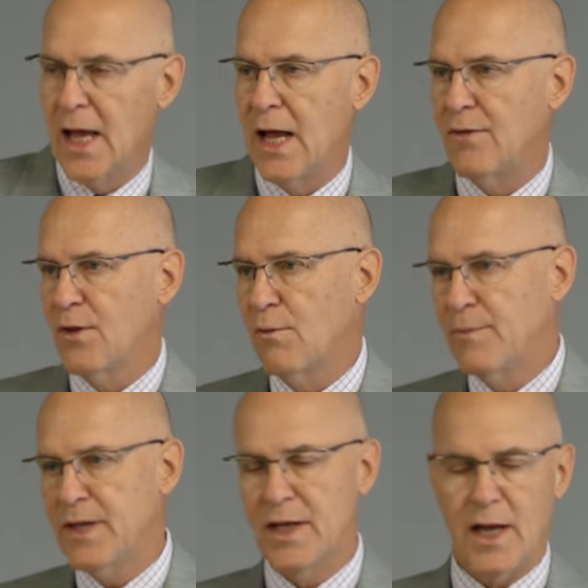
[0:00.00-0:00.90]
Uh, there'll
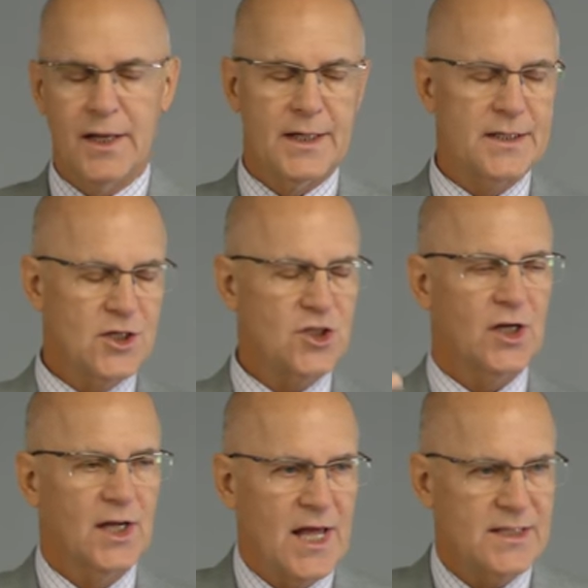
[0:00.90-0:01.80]
be an
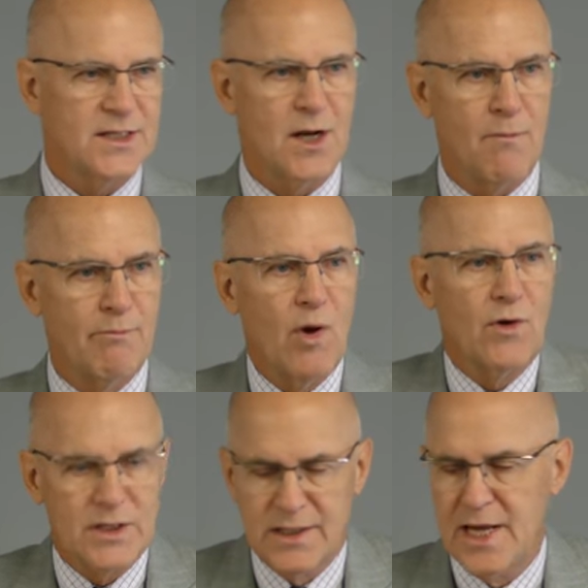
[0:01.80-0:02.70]
additional lesson, a
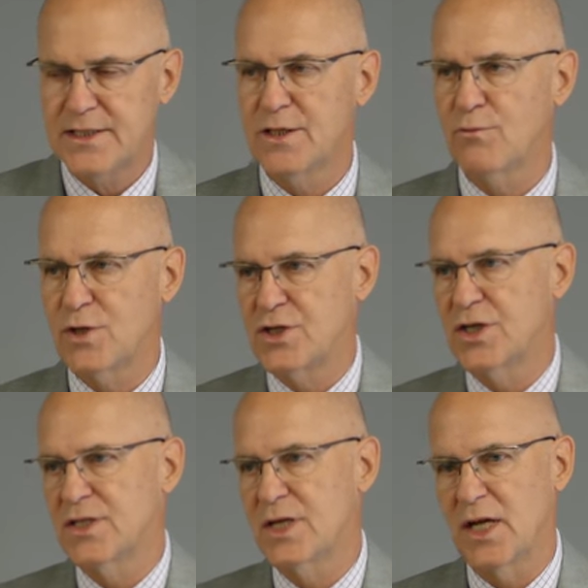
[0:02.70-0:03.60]
bonus lesson, which
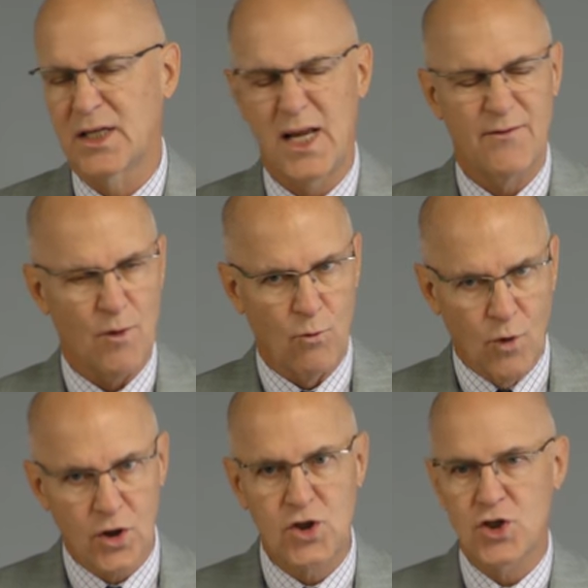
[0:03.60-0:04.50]
is a, kind of a
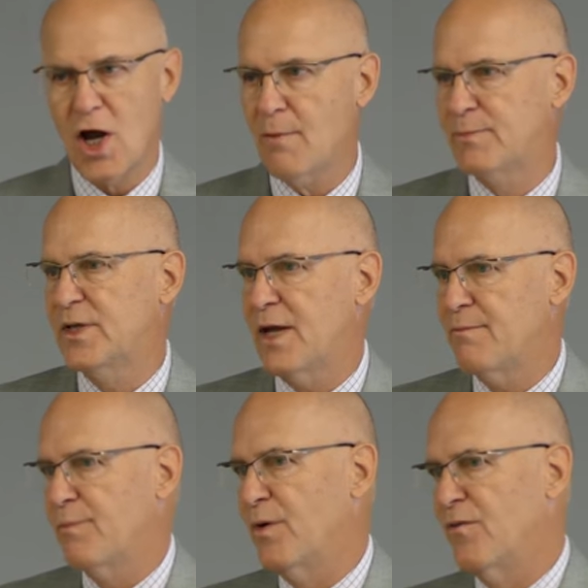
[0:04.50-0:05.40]
workshop
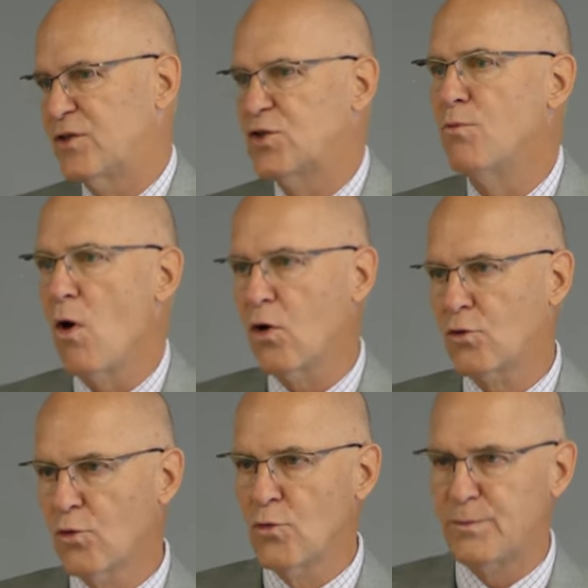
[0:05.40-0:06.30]
type of small
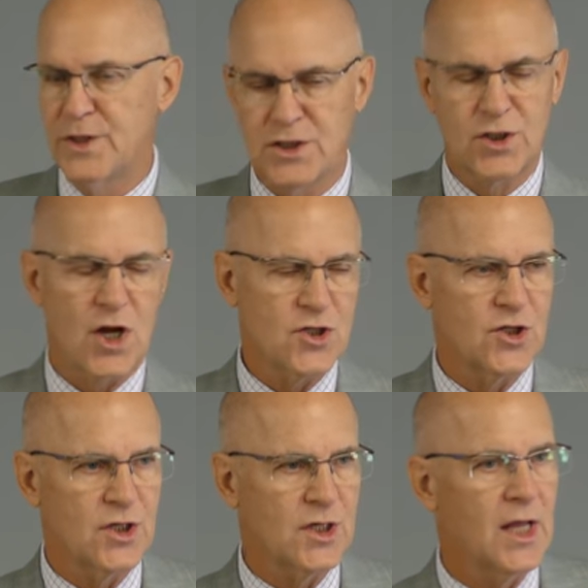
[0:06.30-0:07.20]
group
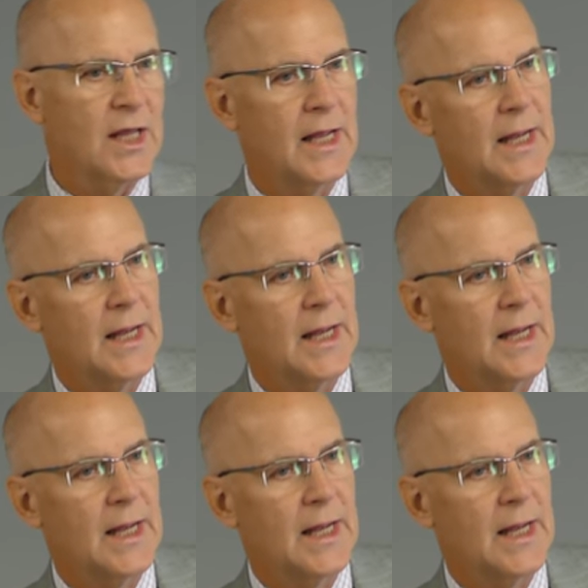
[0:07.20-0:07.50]
discussion.